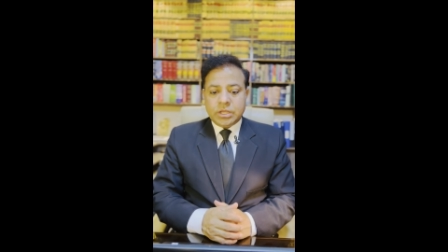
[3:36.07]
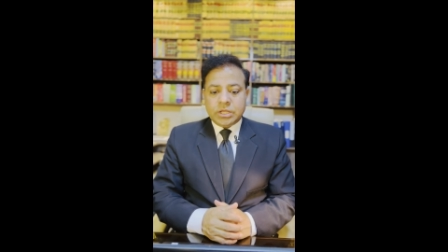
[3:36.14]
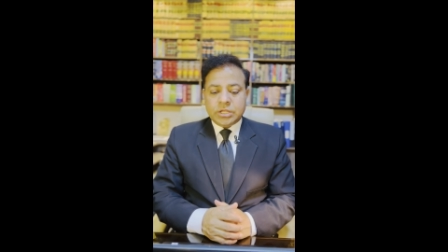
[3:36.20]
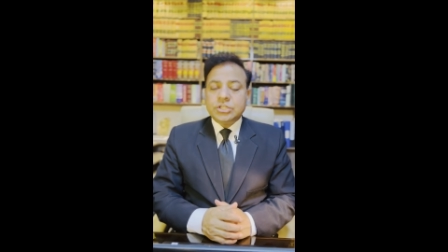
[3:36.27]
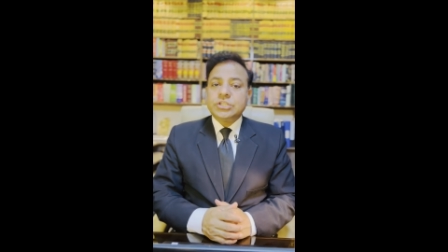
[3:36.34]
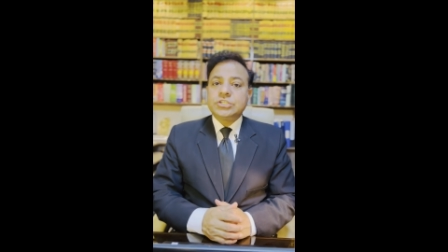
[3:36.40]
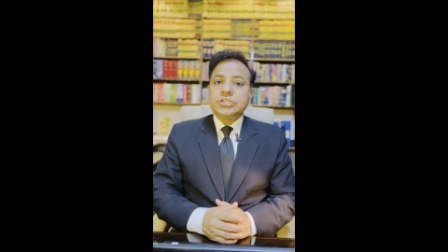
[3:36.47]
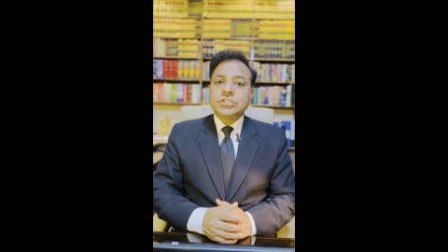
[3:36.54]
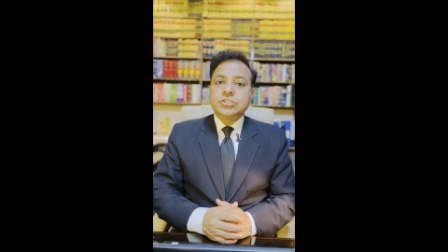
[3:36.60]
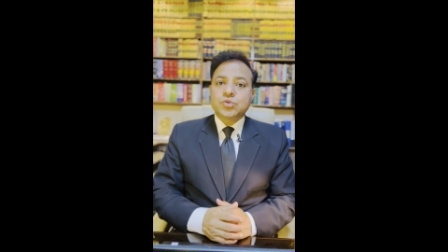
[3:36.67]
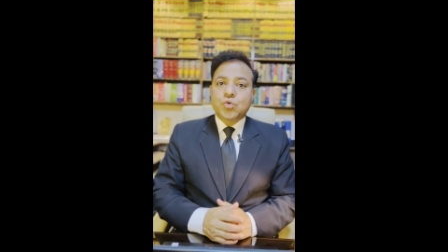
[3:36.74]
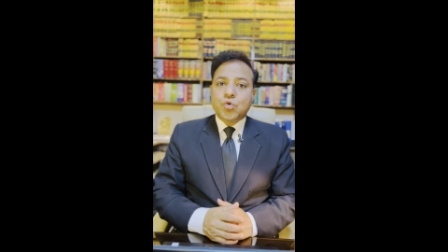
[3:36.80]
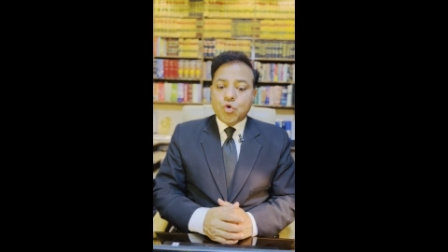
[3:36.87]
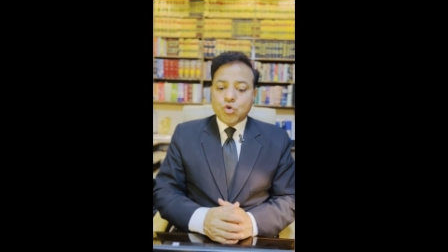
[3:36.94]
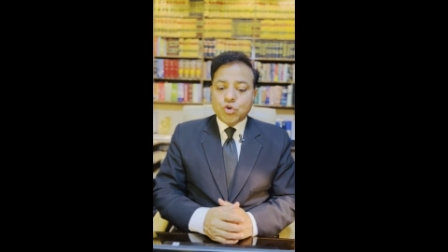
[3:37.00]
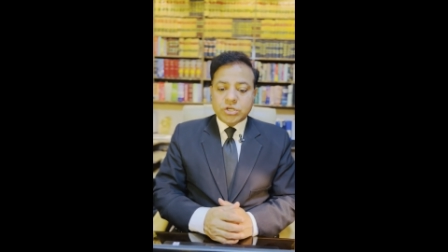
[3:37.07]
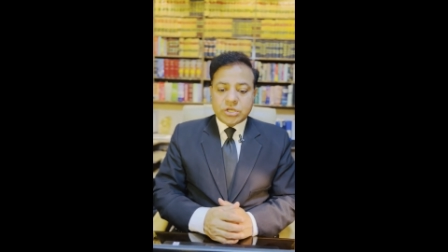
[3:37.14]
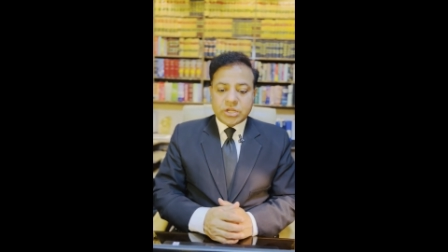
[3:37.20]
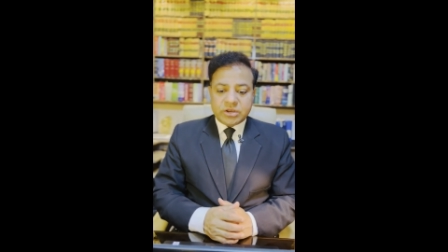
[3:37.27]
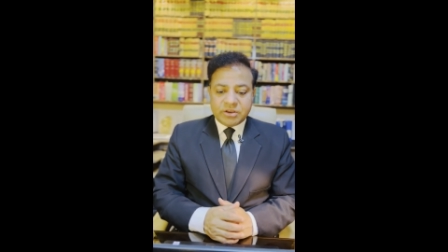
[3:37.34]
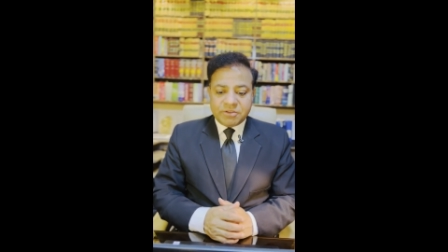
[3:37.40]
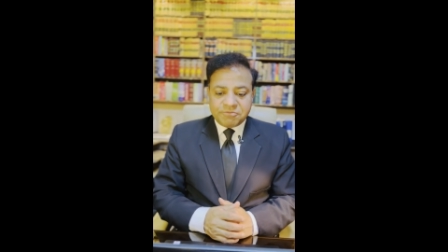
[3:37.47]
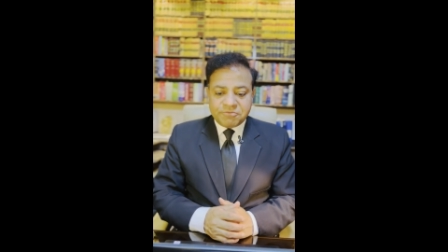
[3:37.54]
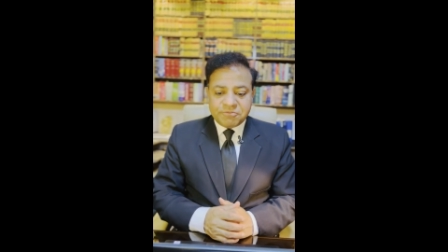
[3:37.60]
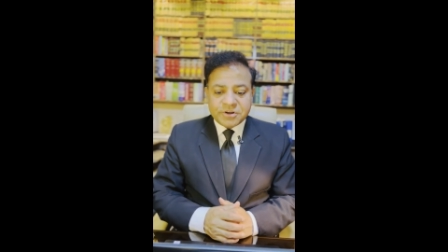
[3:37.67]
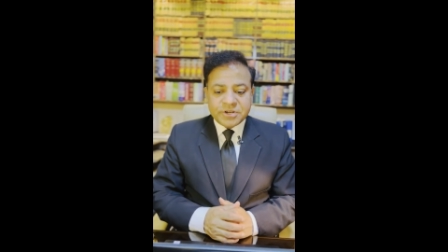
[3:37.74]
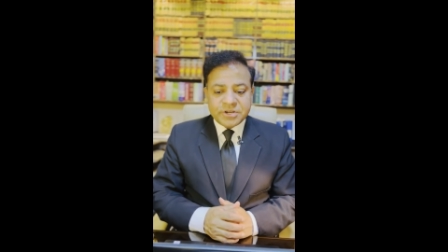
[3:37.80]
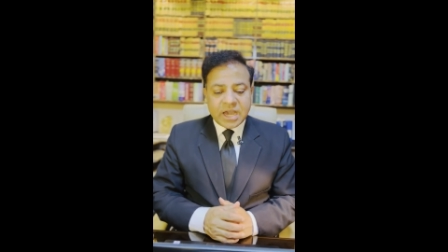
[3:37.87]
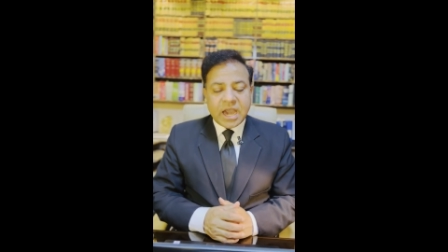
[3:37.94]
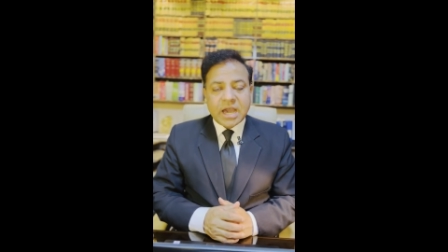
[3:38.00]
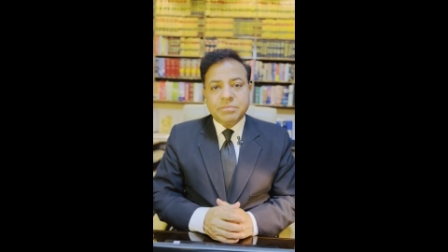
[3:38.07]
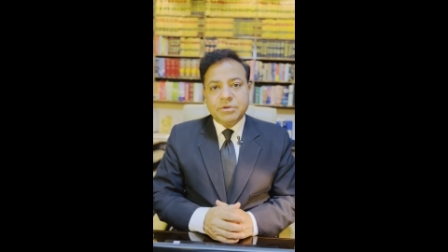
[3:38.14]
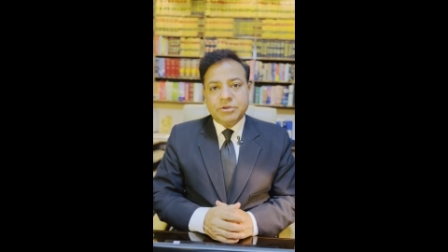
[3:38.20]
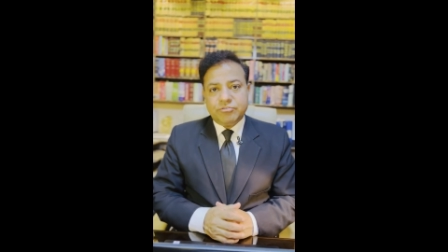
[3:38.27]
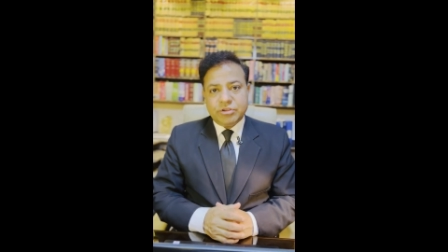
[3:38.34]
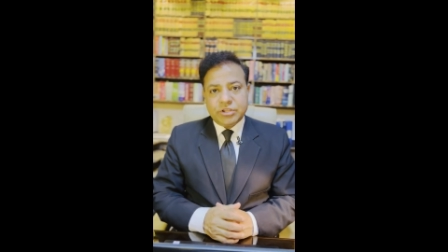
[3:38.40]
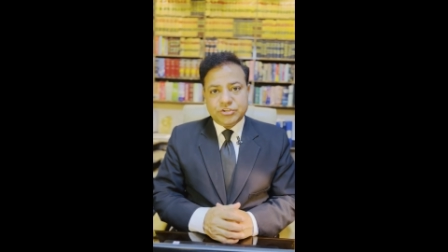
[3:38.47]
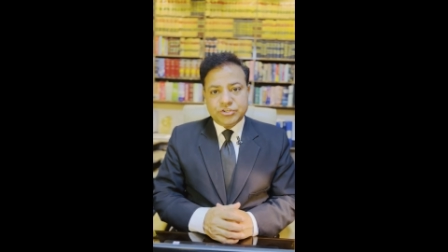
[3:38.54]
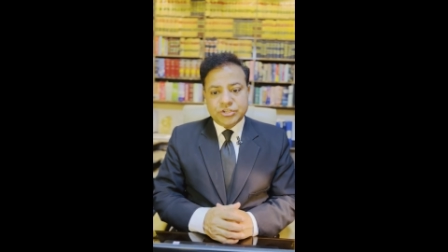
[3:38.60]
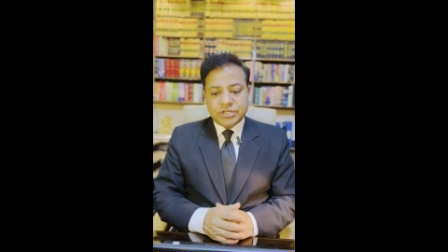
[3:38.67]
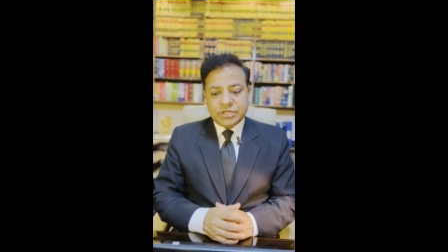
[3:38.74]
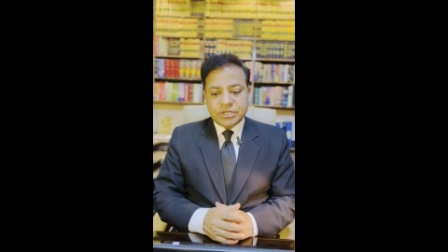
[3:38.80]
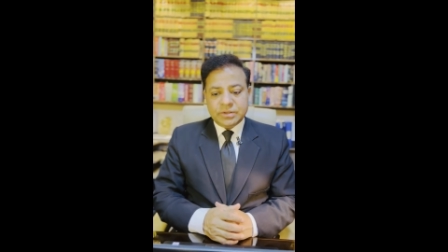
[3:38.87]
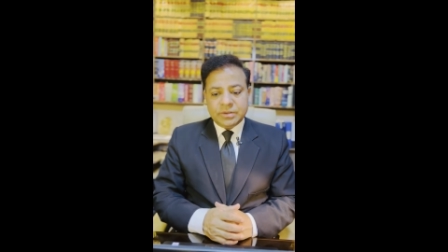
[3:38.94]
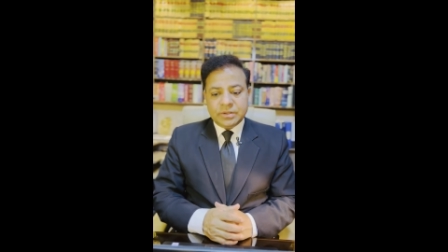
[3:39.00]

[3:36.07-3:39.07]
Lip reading: This is court-referred arbitration